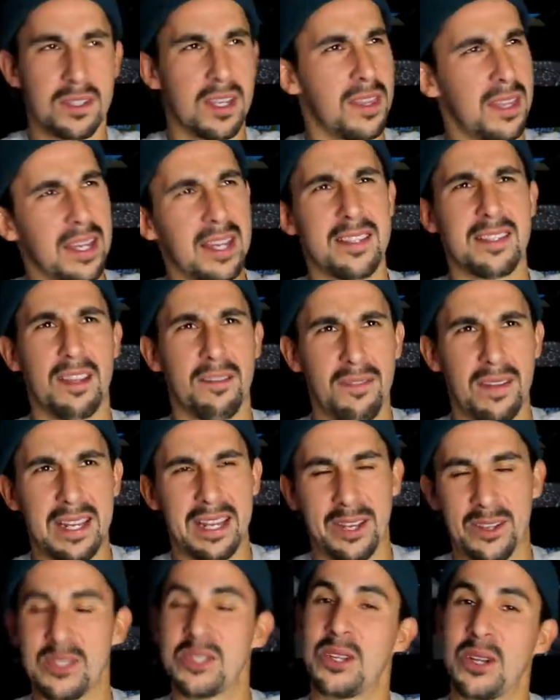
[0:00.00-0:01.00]
I think I said
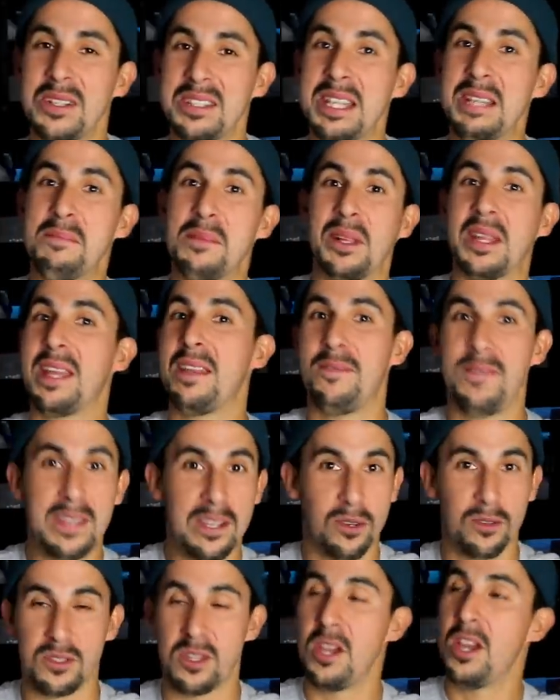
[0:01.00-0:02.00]
videos, 13 million
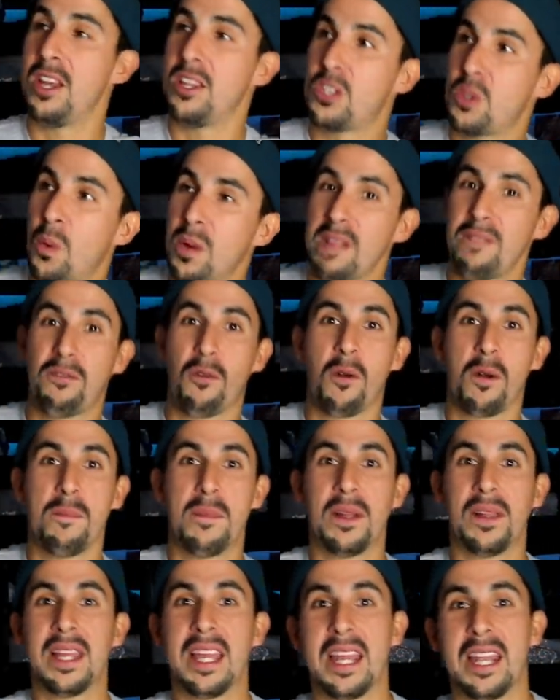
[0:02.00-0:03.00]
views, 24
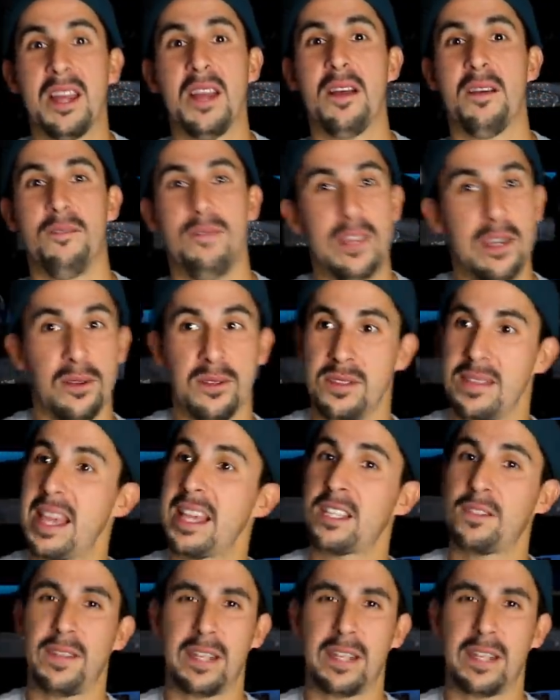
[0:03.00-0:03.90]
million views, next